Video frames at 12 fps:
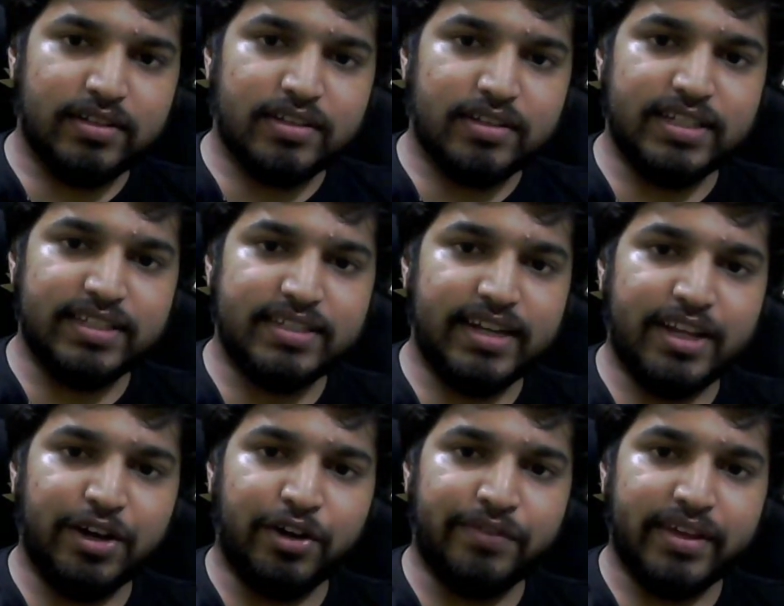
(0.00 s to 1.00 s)
GCD
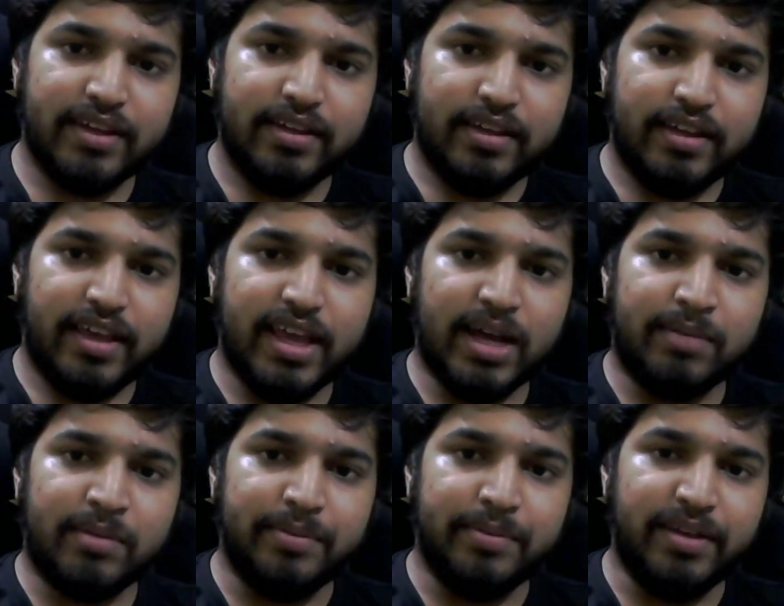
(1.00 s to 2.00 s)
of A
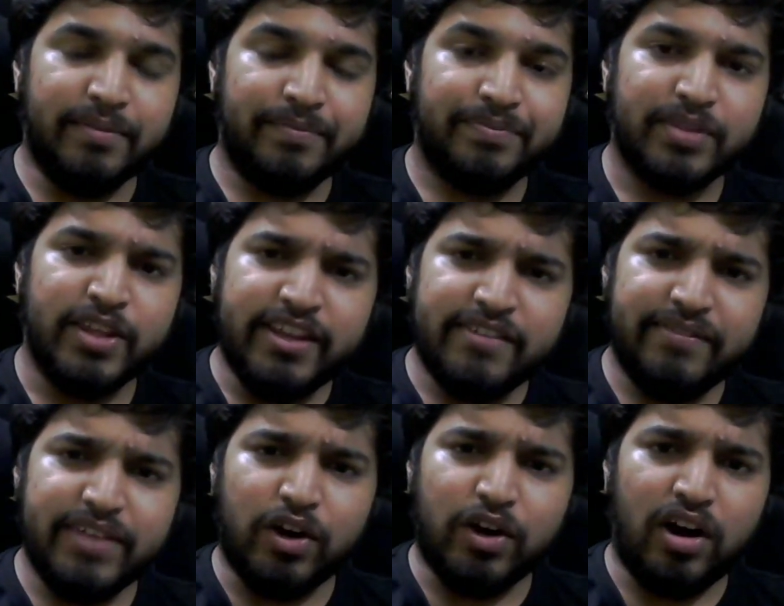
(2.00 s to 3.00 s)
comma B, we
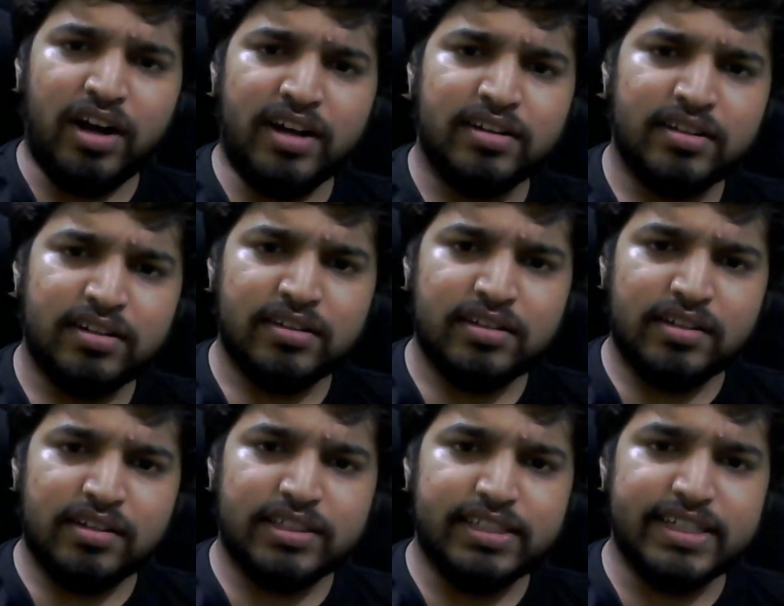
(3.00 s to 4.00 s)
called
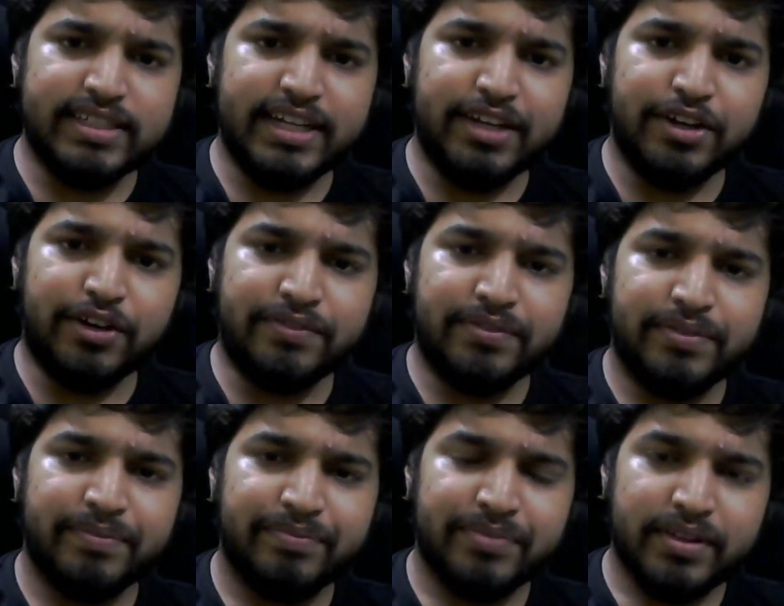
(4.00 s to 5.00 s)
GCD of
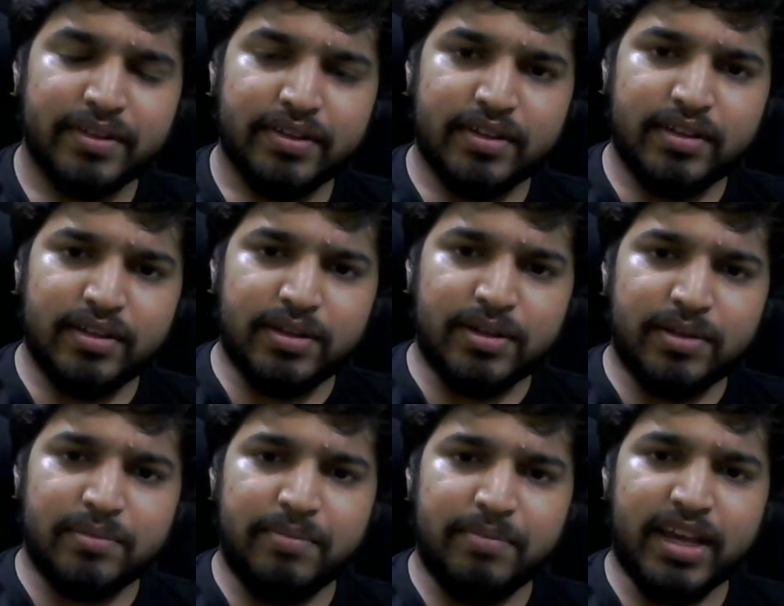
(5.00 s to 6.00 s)

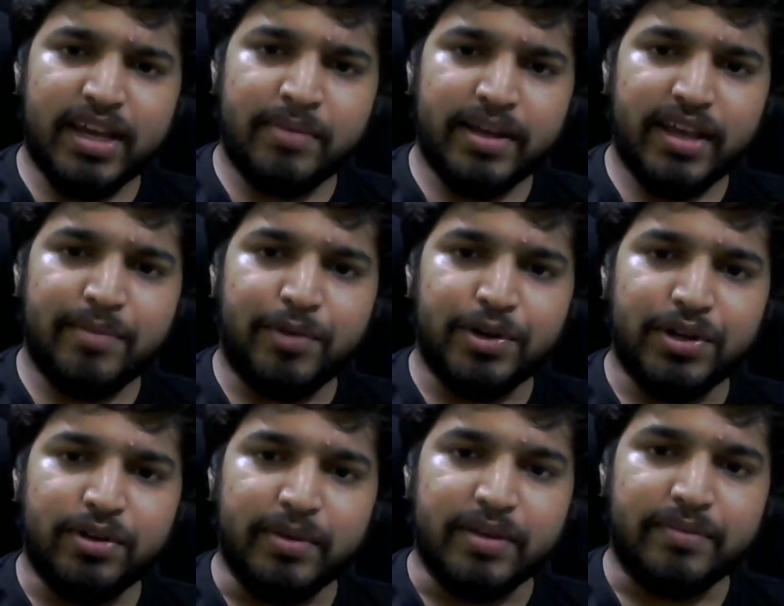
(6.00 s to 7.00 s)
B comma A
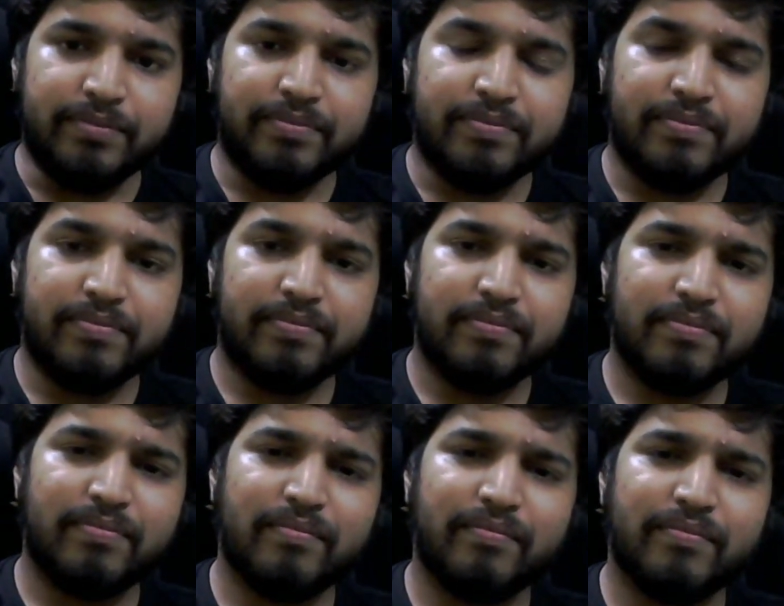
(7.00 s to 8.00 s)
modulo B,
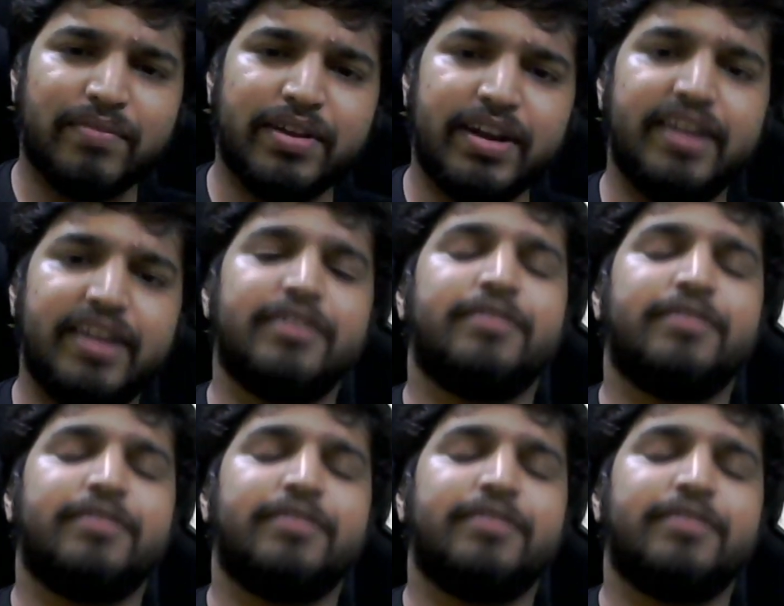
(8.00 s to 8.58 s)
right?